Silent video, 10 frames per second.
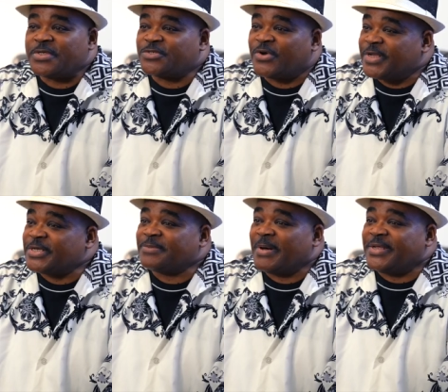Trying to
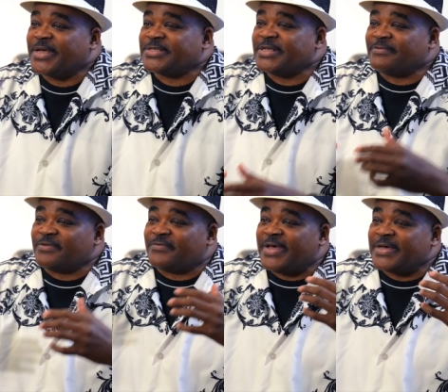get to my next level
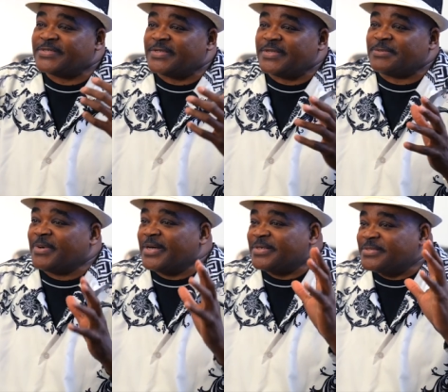of excellence
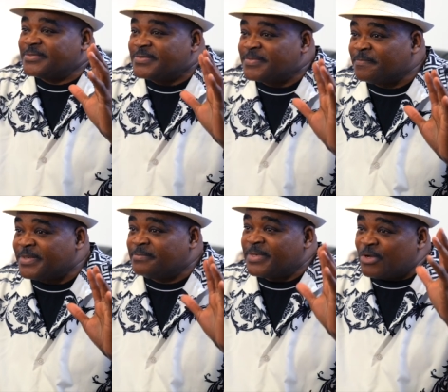by be,
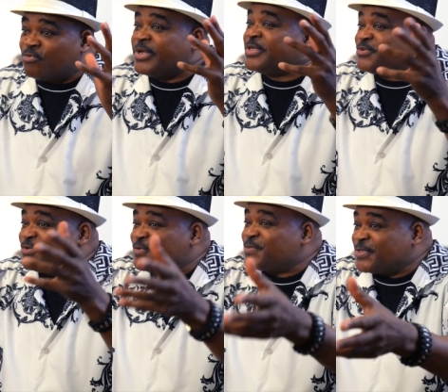being
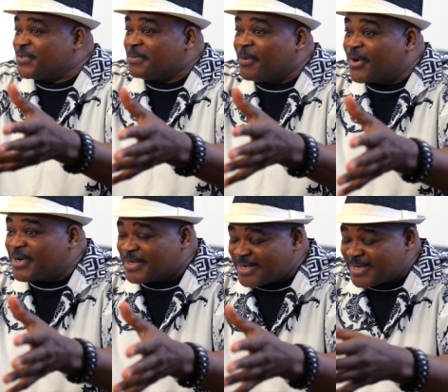reintroduced into the
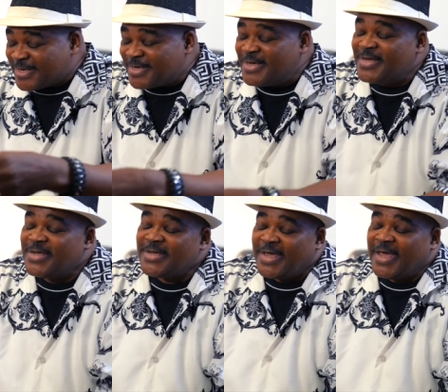market again.
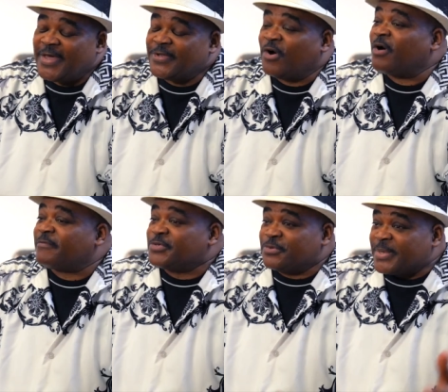And the
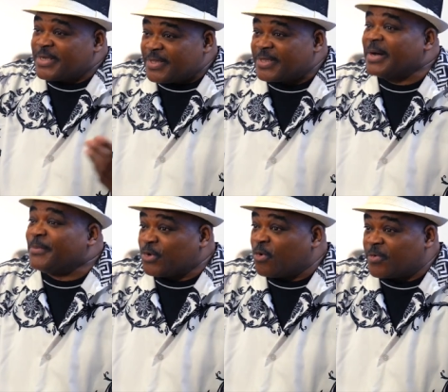offers are beginning to come
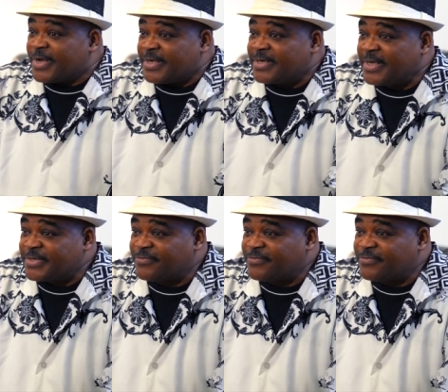in already as